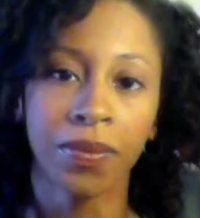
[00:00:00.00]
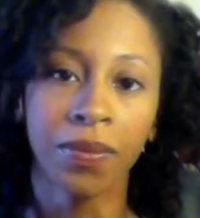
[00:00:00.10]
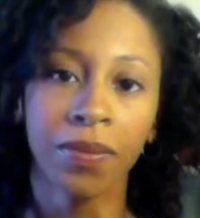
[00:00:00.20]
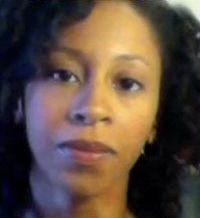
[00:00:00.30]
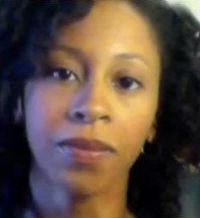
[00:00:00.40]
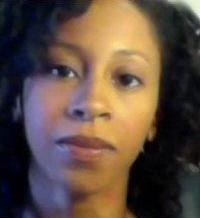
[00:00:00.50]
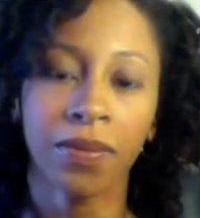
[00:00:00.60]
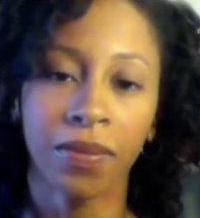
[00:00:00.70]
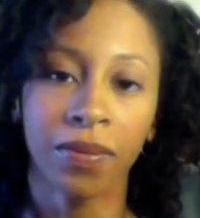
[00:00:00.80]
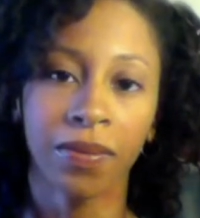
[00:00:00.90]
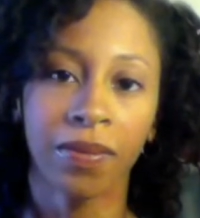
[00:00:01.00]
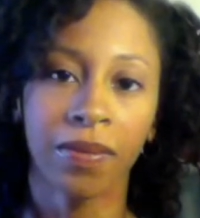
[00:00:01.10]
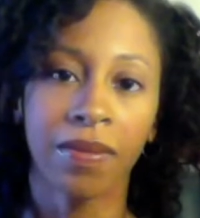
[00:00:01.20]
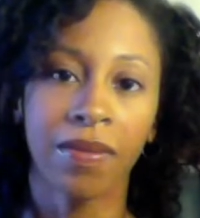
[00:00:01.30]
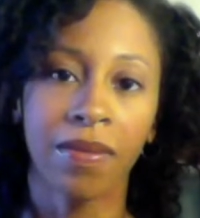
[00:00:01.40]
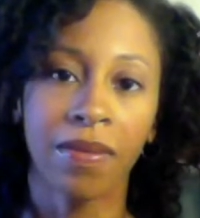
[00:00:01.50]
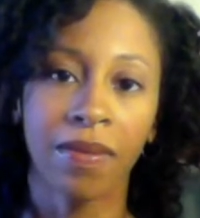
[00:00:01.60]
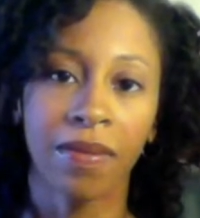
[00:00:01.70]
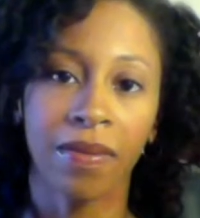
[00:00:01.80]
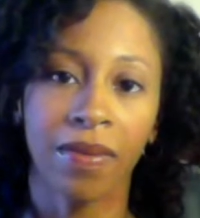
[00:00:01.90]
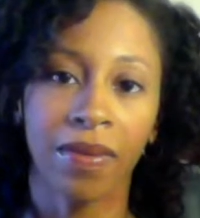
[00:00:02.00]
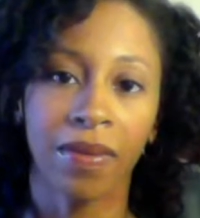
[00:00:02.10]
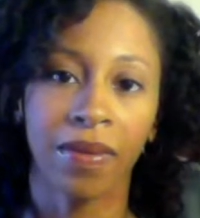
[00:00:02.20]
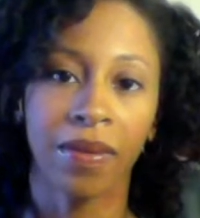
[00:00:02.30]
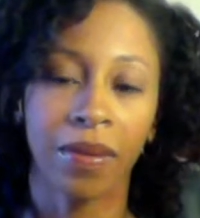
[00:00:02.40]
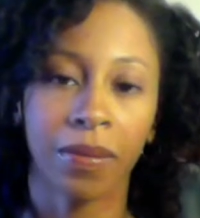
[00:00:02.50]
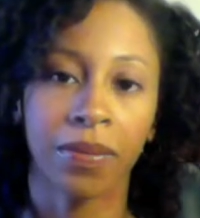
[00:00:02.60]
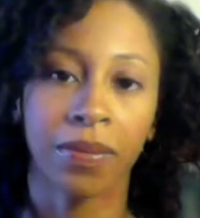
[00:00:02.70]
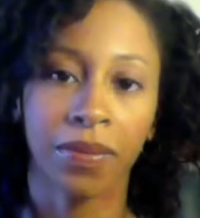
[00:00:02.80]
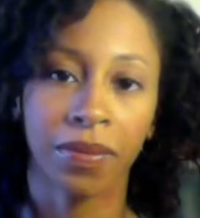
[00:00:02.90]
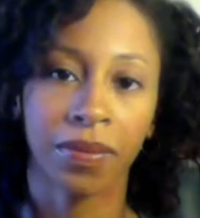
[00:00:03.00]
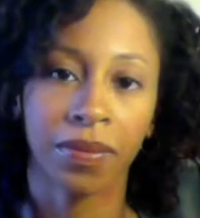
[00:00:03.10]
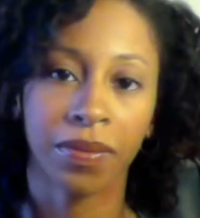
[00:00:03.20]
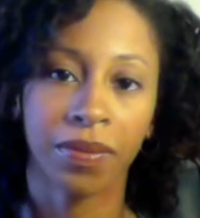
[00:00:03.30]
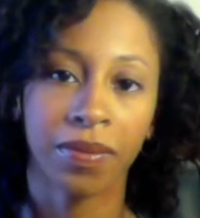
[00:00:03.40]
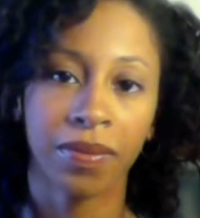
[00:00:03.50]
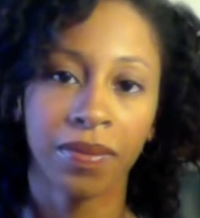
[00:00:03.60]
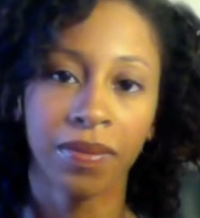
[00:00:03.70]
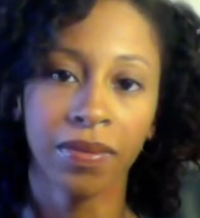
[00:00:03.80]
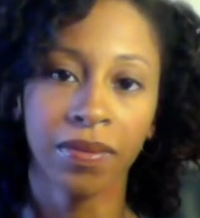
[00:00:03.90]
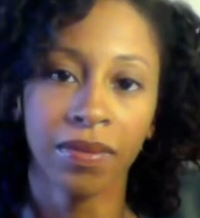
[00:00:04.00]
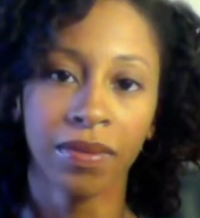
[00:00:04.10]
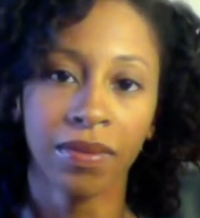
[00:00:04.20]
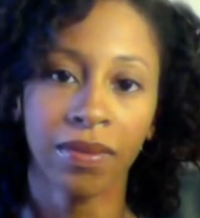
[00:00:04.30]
(not speaking)